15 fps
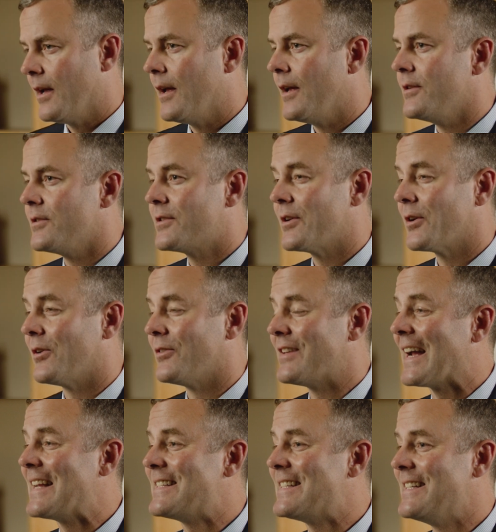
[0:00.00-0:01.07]
until
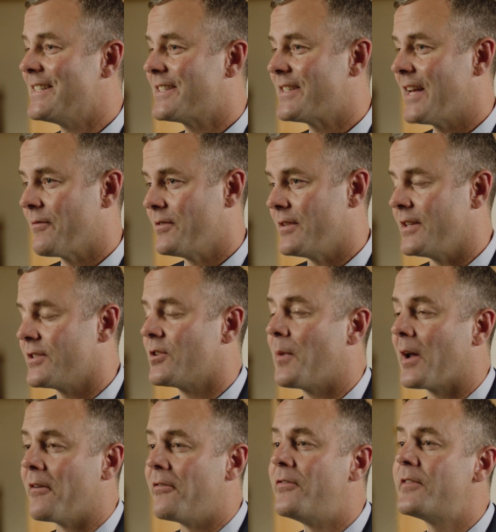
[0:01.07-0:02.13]
1970, so
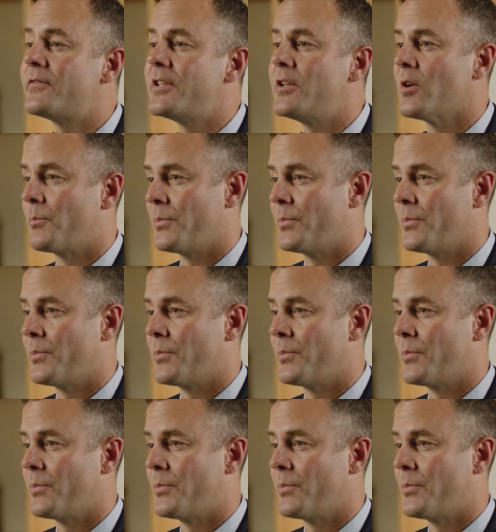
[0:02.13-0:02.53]
about a 50-year